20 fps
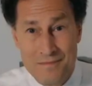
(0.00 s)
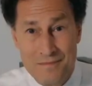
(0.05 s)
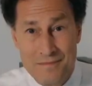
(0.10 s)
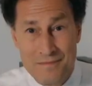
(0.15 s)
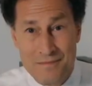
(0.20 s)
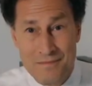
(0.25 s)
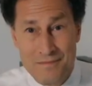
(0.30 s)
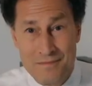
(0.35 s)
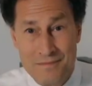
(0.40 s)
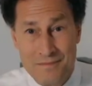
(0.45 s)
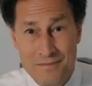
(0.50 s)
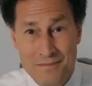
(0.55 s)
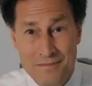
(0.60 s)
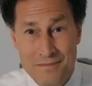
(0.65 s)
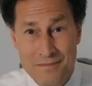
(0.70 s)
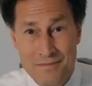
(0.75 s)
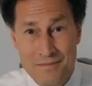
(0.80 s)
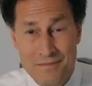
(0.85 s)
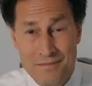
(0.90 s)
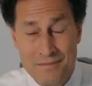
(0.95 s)

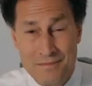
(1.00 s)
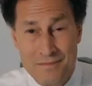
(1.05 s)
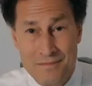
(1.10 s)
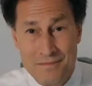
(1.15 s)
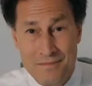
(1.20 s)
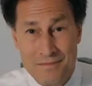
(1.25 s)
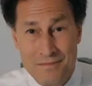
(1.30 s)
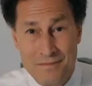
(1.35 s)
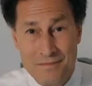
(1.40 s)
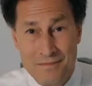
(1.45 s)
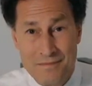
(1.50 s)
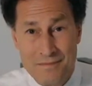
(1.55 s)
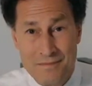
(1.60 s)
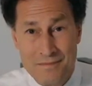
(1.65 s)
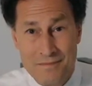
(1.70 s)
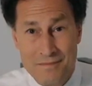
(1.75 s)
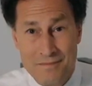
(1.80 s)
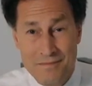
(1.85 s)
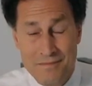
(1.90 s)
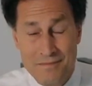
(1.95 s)

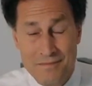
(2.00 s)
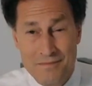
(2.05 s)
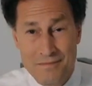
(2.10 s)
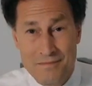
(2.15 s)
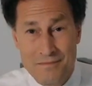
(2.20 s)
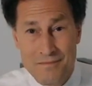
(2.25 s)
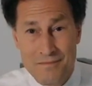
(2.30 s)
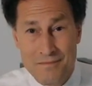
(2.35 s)
(silent)